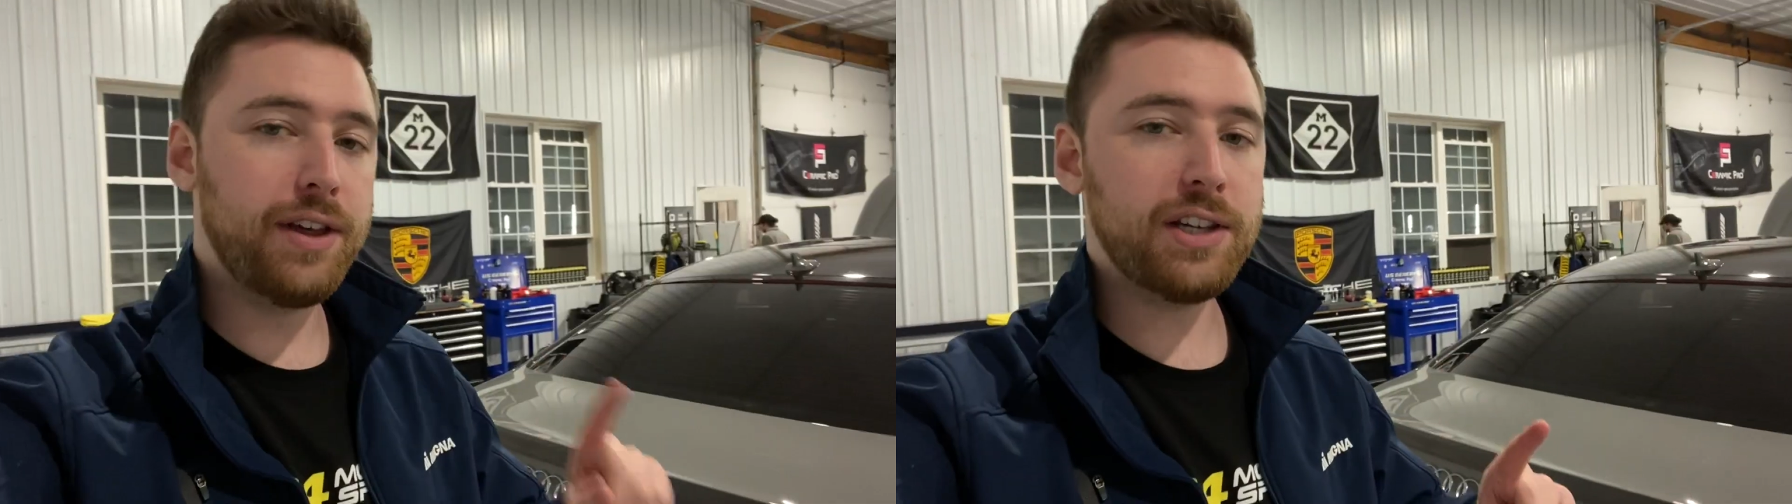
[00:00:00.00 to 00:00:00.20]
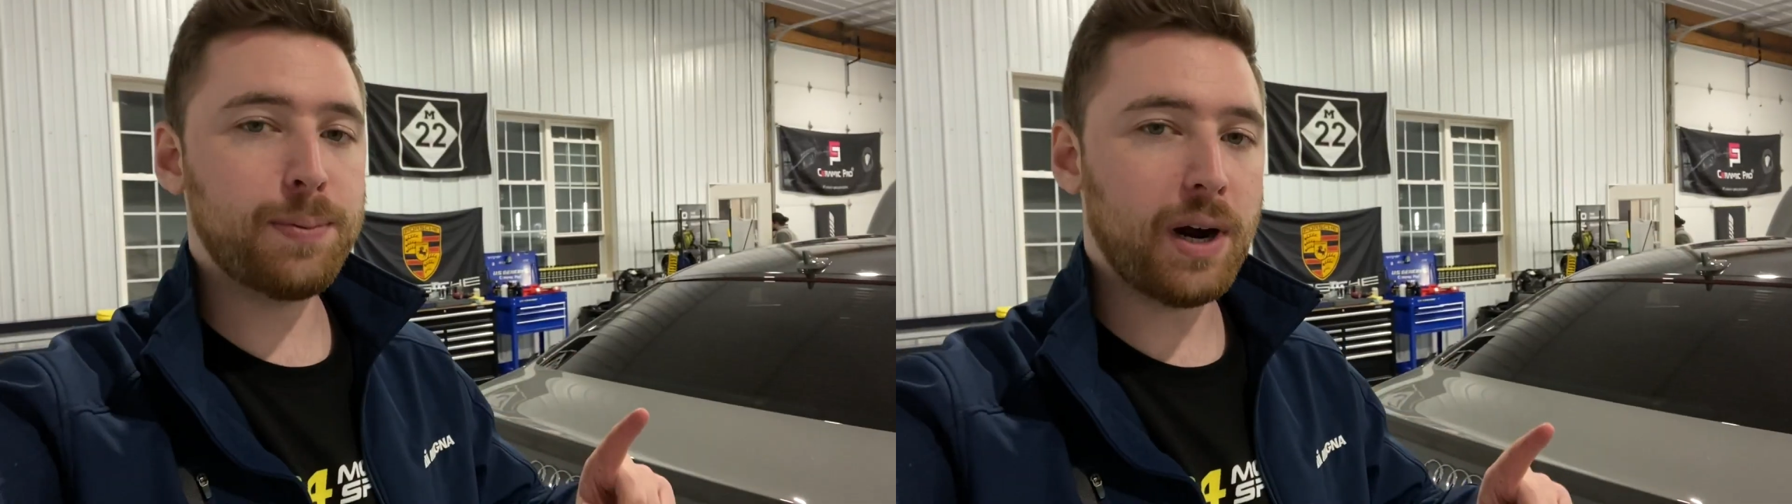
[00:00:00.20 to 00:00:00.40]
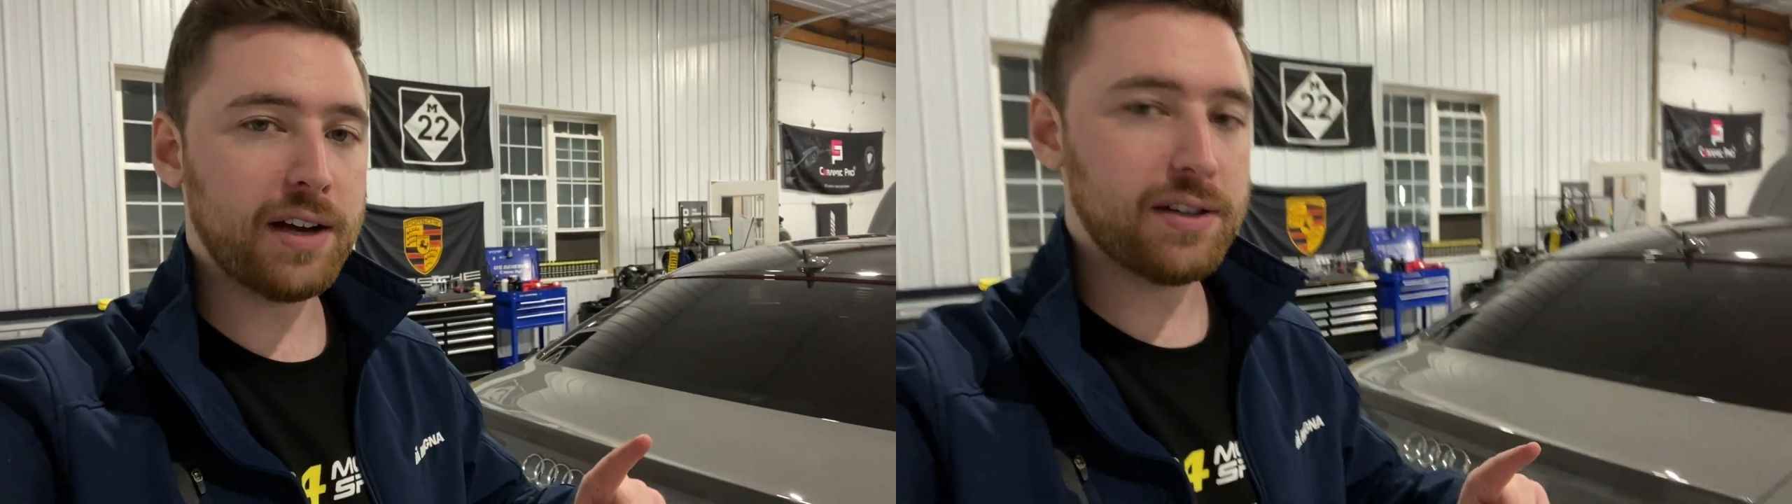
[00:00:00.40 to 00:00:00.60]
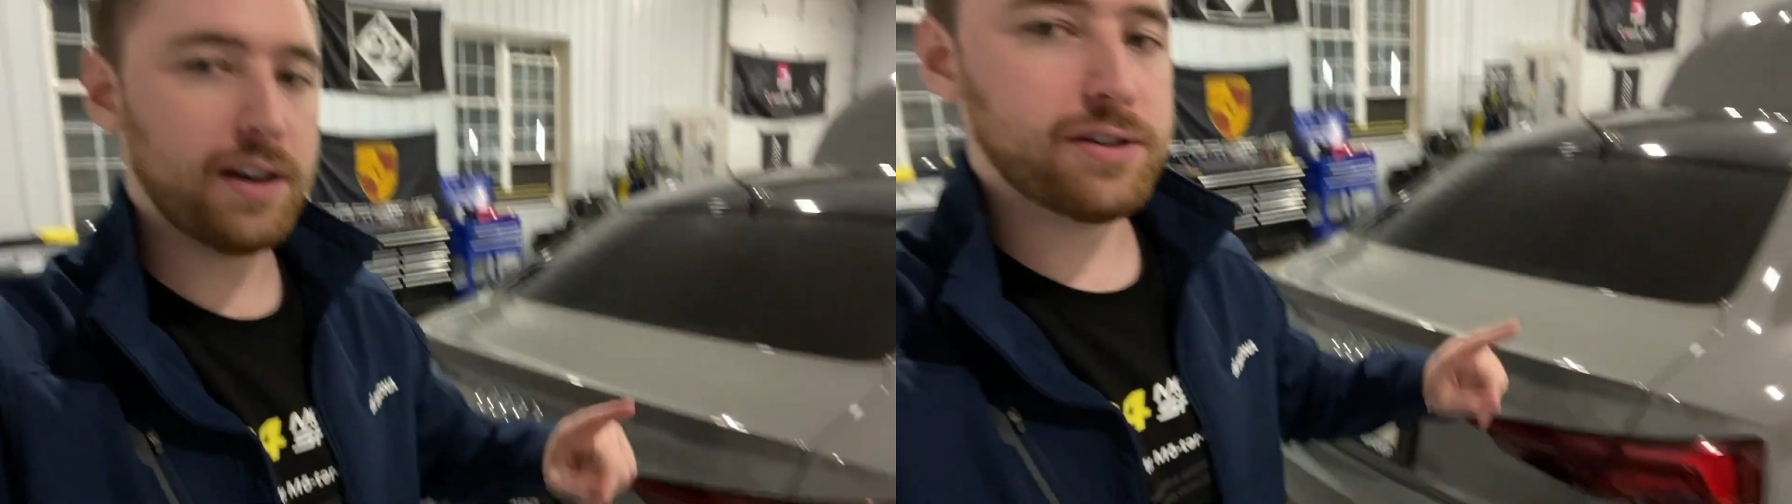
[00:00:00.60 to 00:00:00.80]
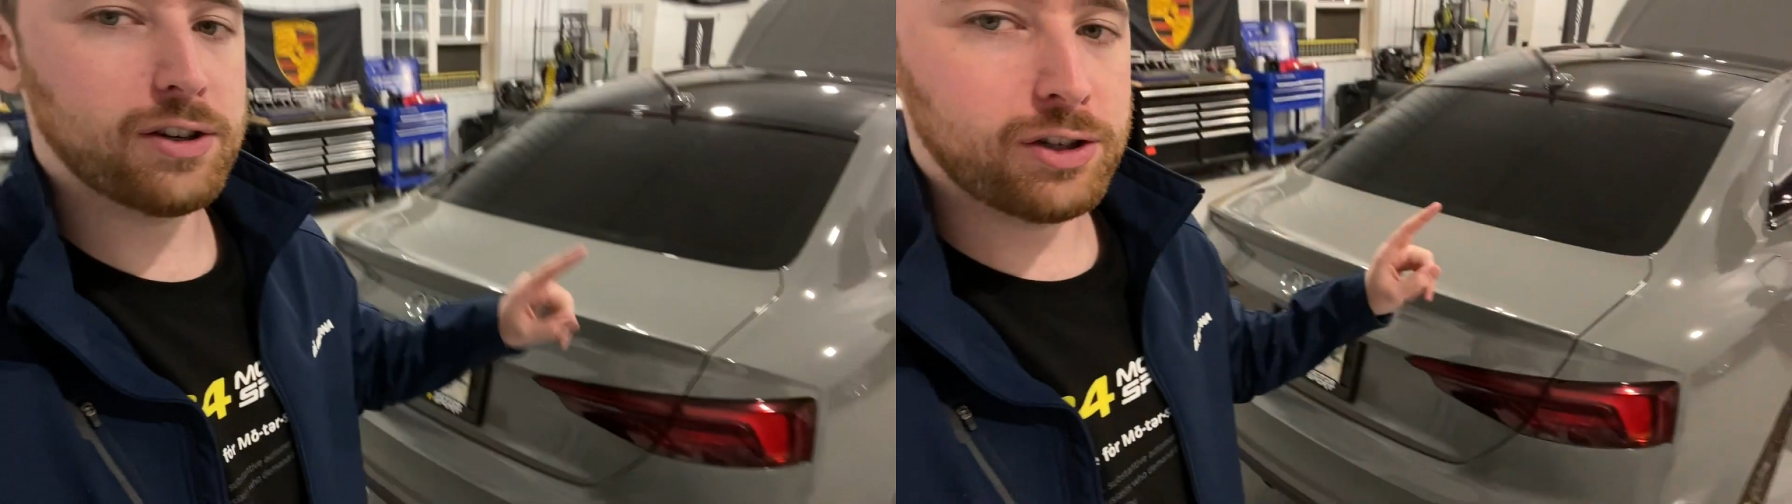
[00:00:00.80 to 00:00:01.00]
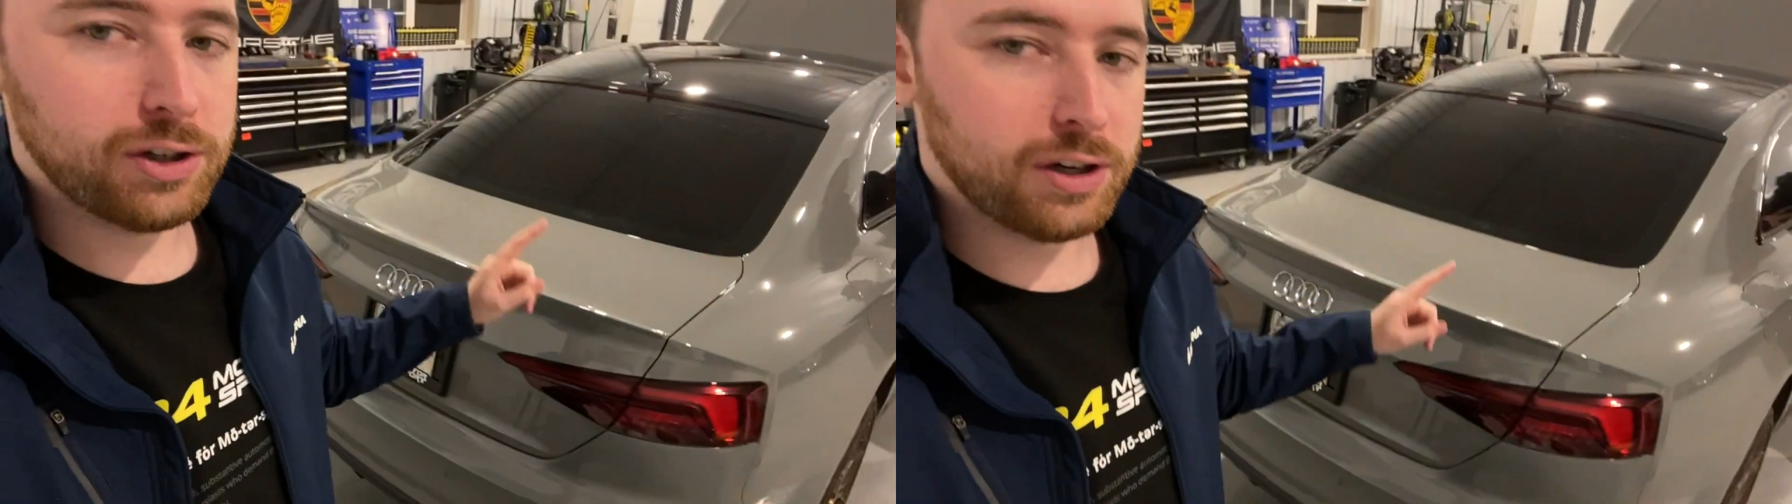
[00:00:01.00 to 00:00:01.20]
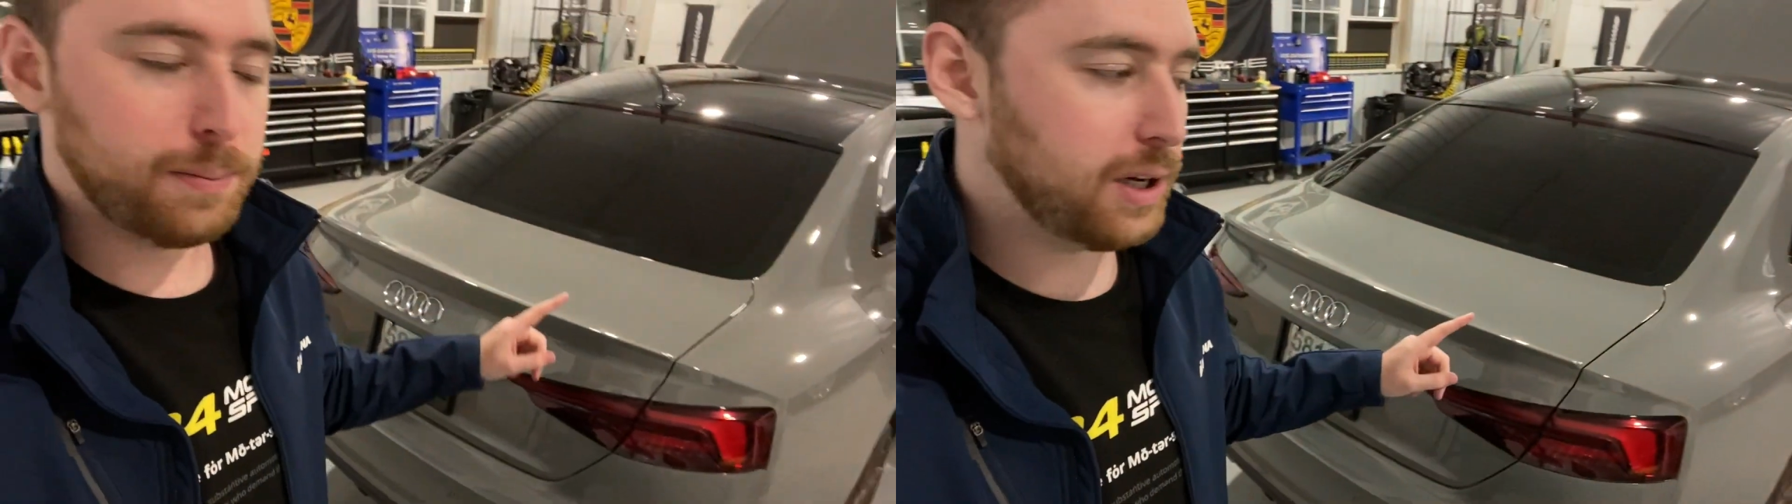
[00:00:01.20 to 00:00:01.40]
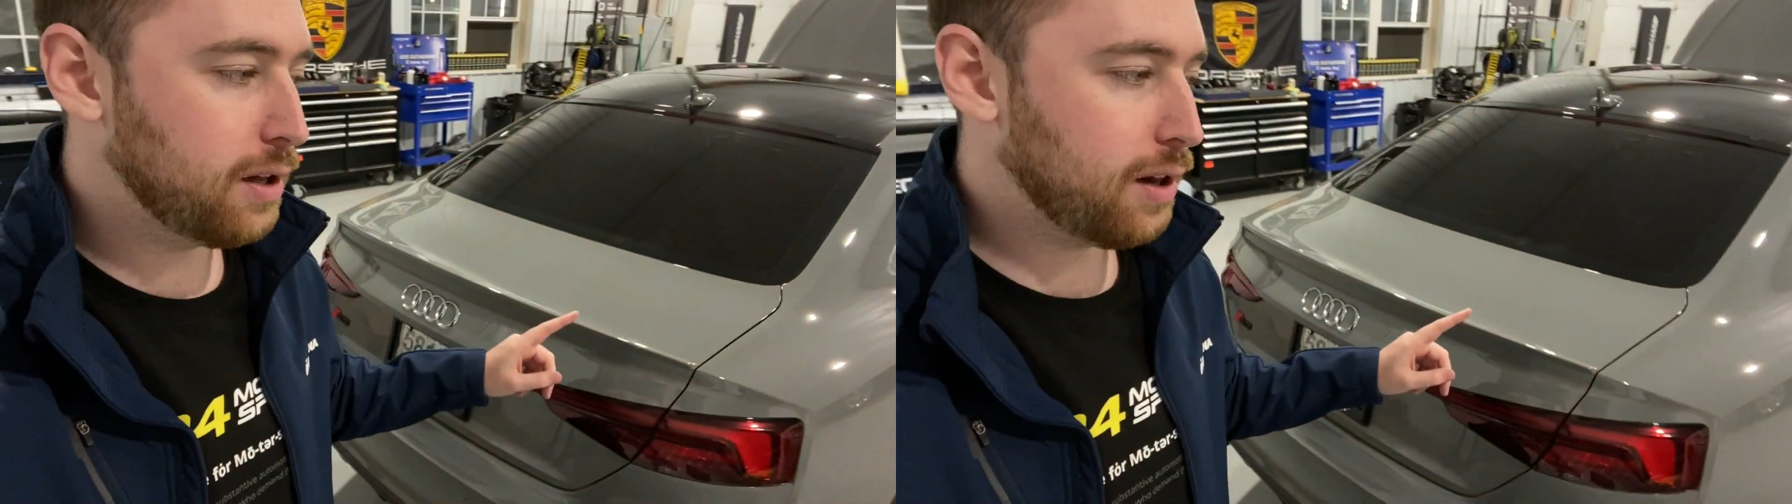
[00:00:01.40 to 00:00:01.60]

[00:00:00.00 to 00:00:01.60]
This process should be a